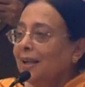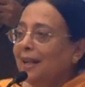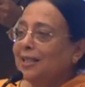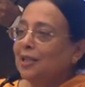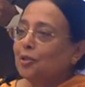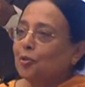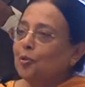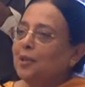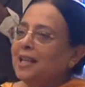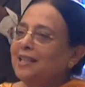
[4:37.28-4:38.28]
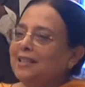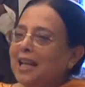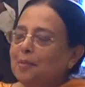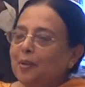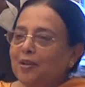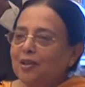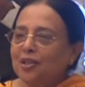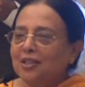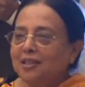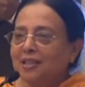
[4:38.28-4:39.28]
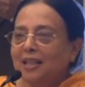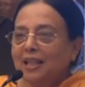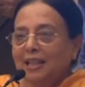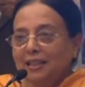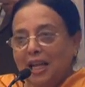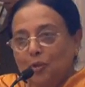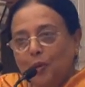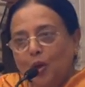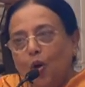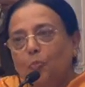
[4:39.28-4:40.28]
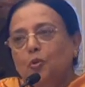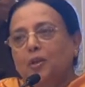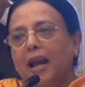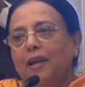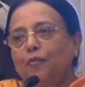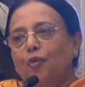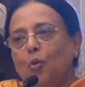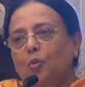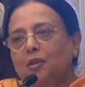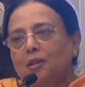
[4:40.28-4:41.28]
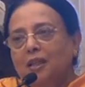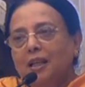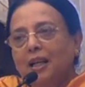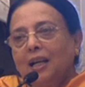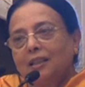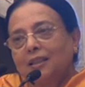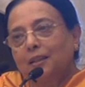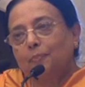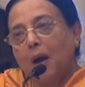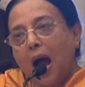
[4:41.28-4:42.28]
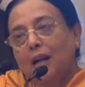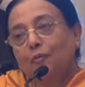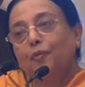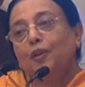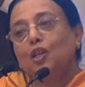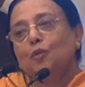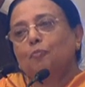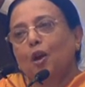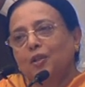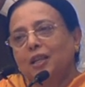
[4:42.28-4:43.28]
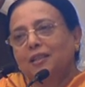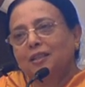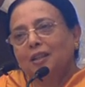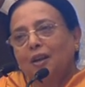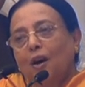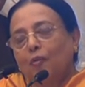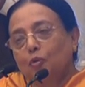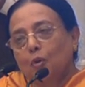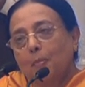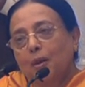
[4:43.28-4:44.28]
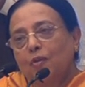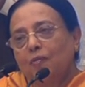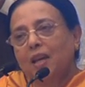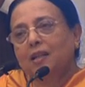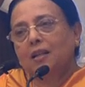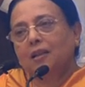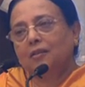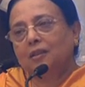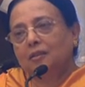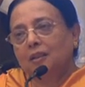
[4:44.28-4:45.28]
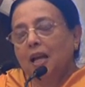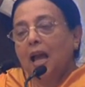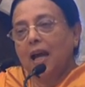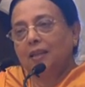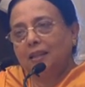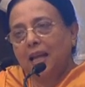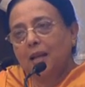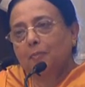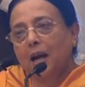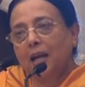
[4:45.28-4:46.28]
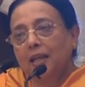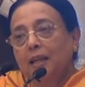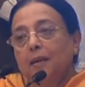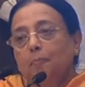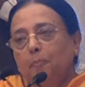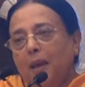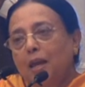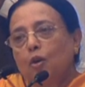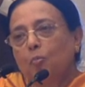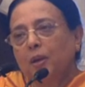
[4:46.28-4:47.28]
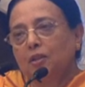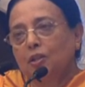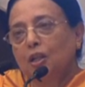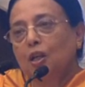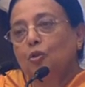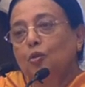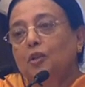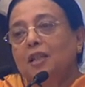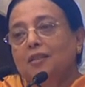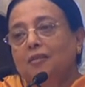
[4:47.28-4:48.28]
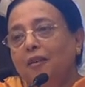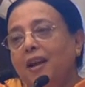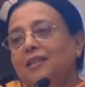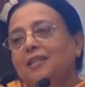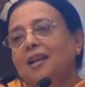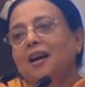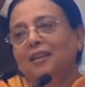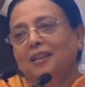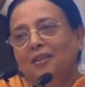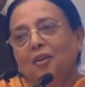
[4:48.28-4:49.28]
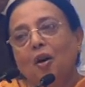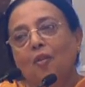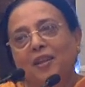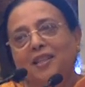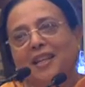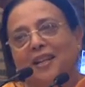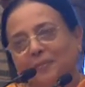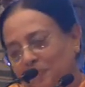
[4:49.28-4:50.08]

It is through these deliberations that we hope to carry forward the unfinished project of Swami Vivekananda and thereby pay homage to this great son of India.